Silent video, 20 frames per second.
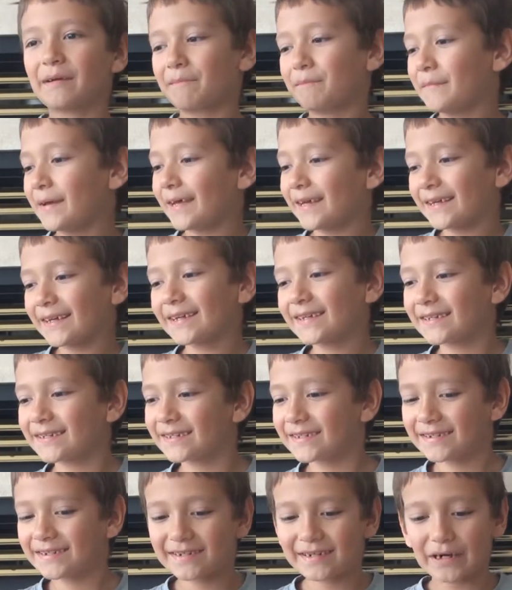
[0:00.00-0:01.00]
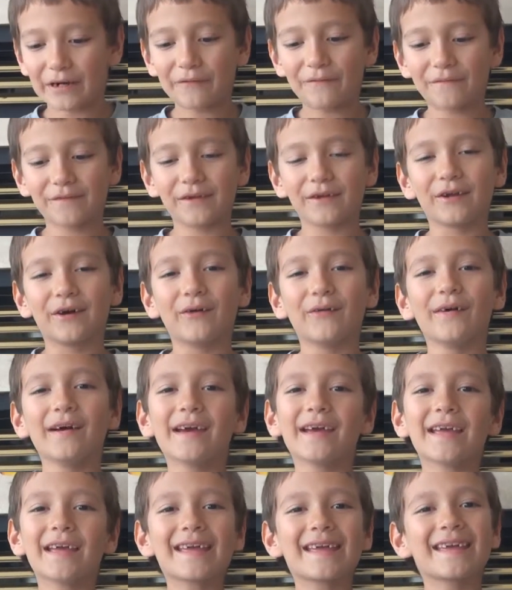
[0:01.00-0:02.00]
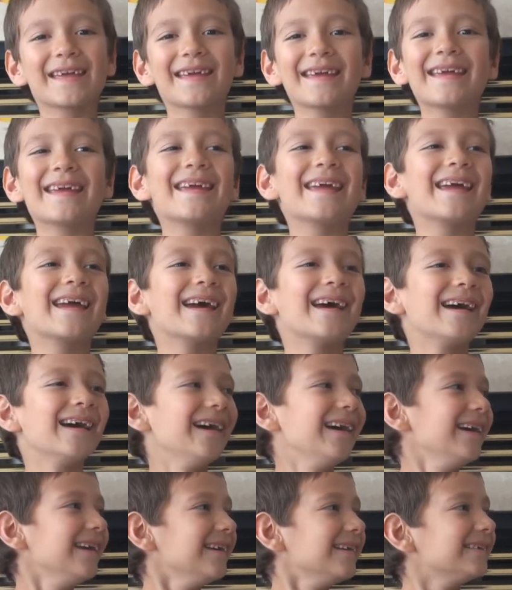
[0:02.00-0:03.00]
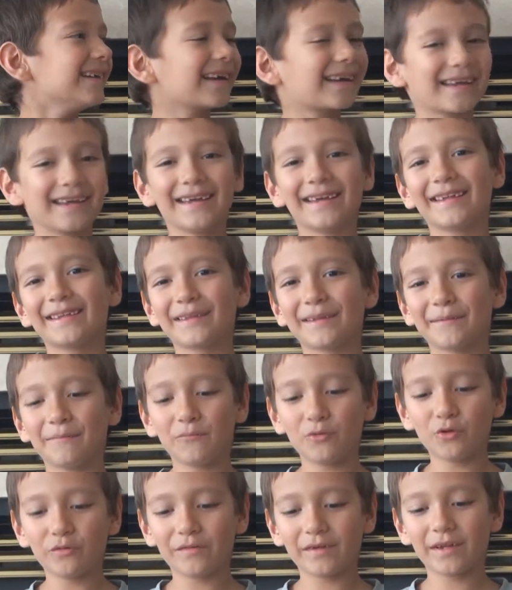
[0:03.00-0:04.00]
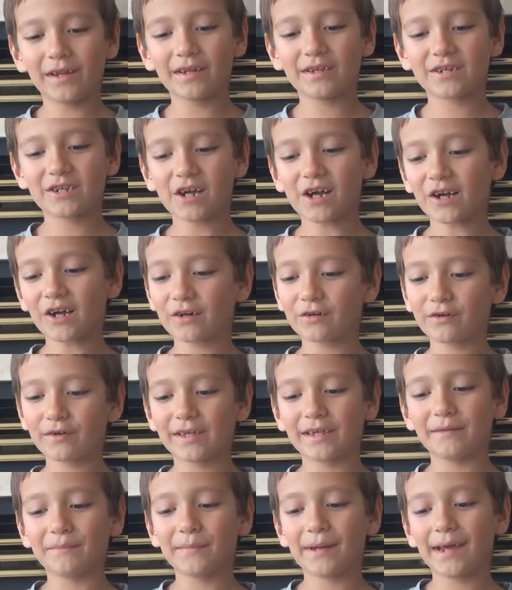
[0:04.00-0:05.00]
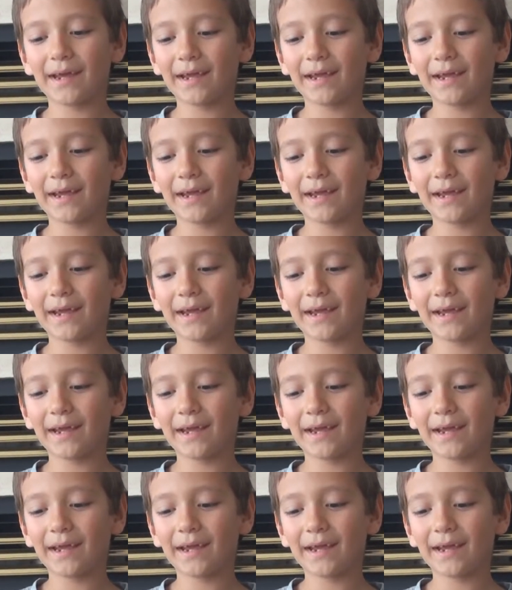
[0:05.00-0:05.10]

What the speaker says: makes stuff, He in the movie Ninjago, he